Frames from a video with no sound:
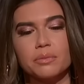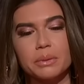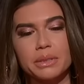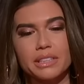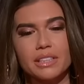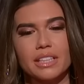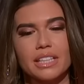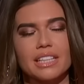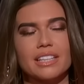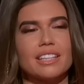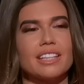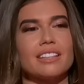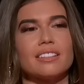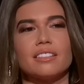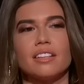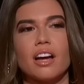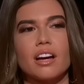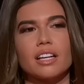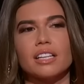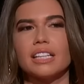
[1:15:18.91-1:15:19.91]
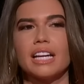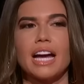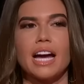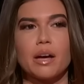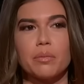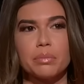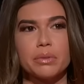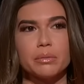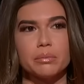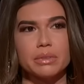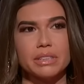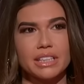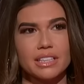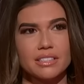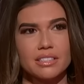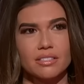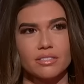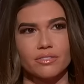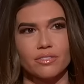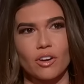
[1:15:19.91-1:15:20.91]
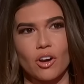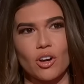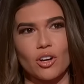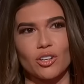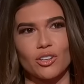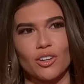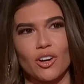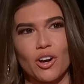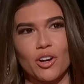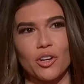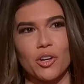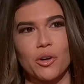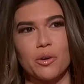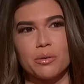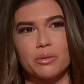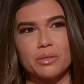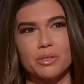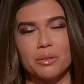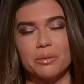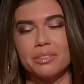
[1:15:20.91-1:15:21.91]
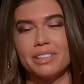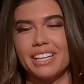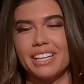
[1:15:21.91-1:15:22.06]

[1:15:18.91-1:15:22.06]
We, that's not gonna happen because of our, our ozone